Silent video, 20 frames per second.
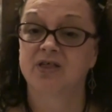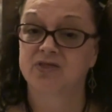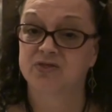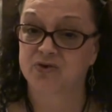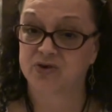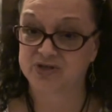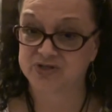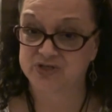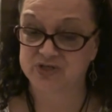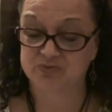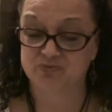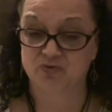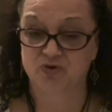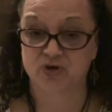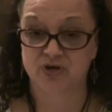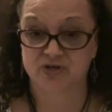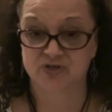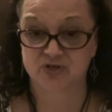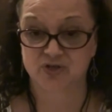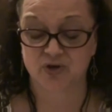Thoughts and
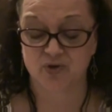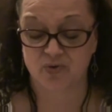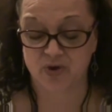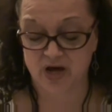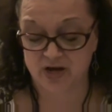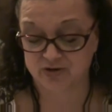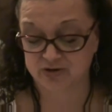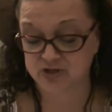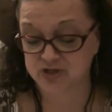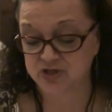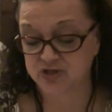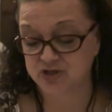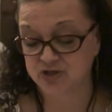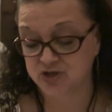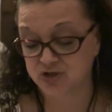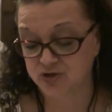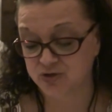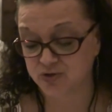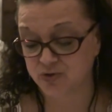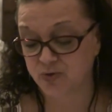prayers go out to
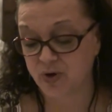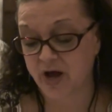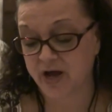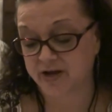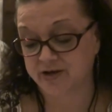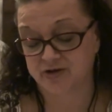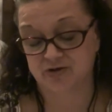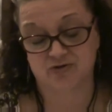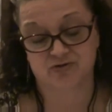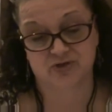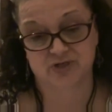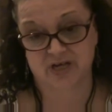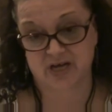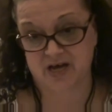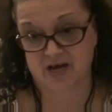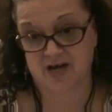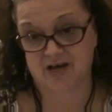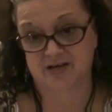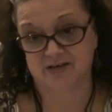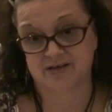you and your
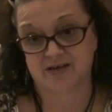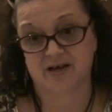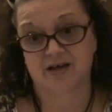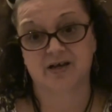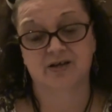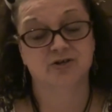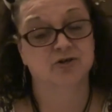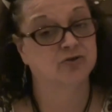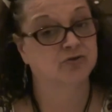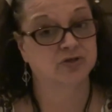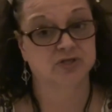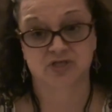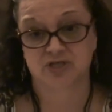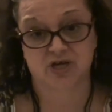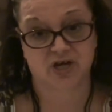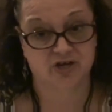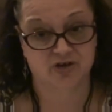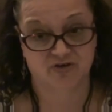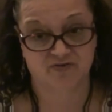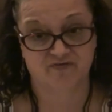dad and your
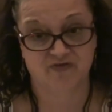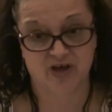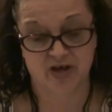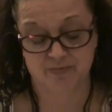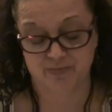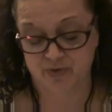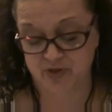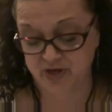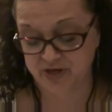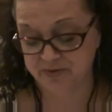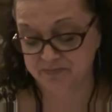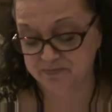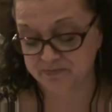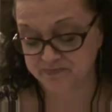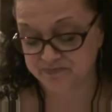entire family.